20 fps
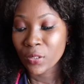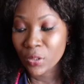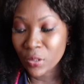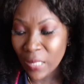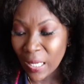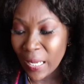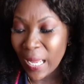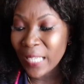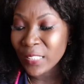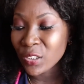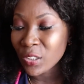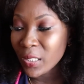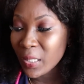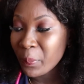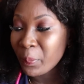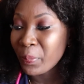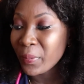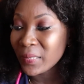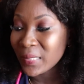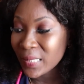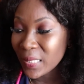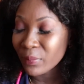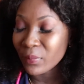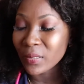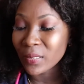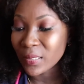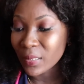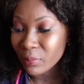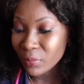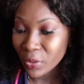I started
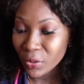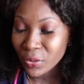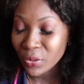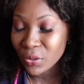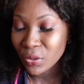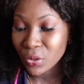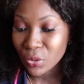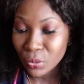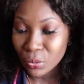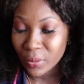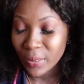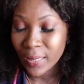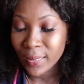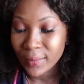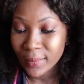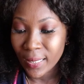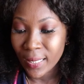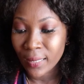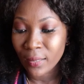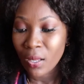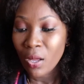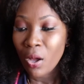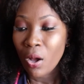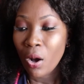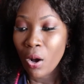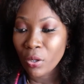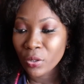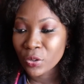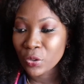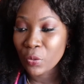precepting some nursing students and
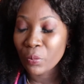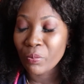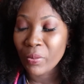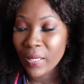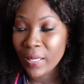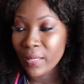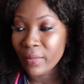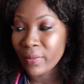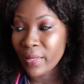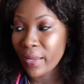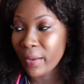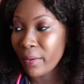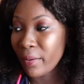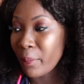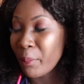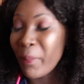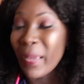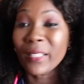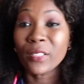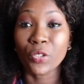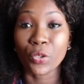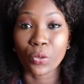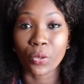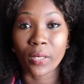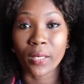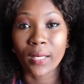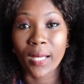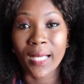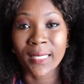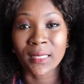also being their
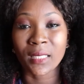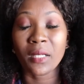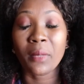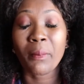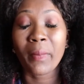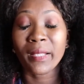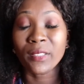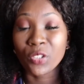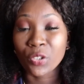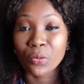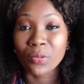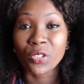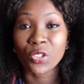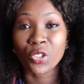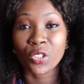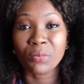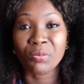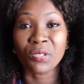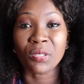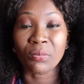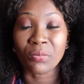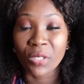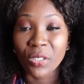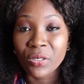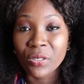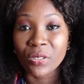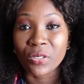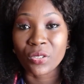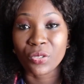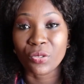mentor. I started mentoring some
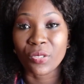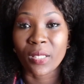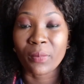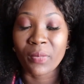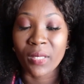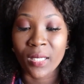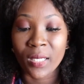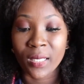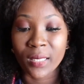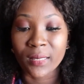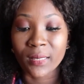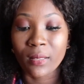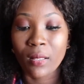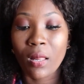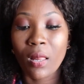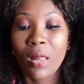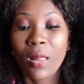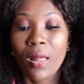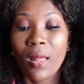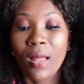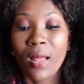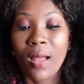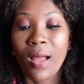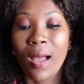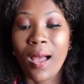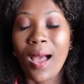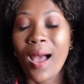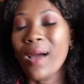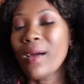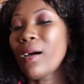nursing students because
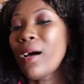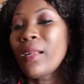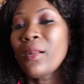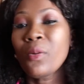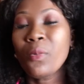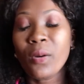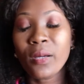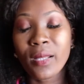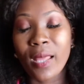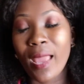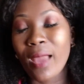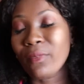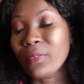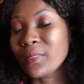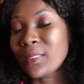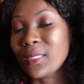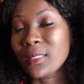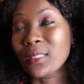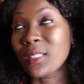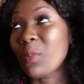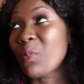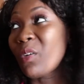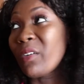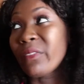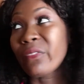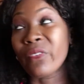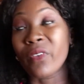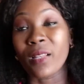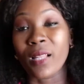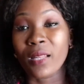I don't want to ever see
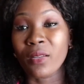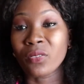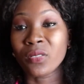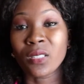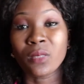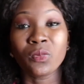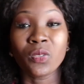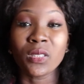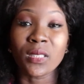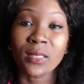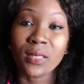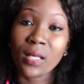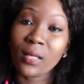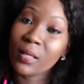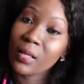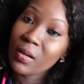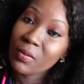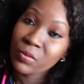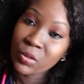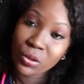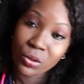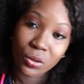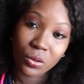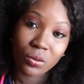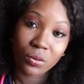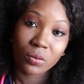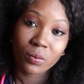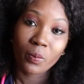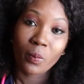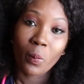someone fail out of something that they love to
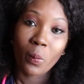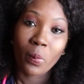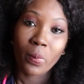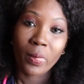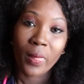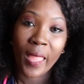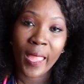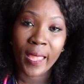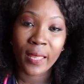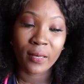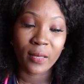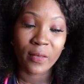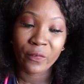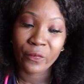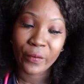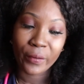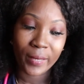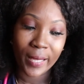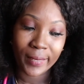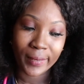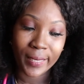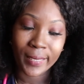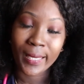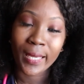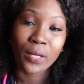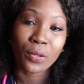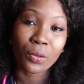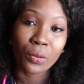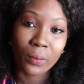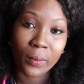do and they feel like they
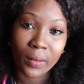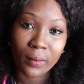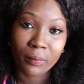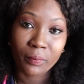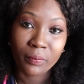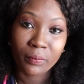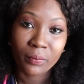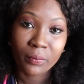can't do it.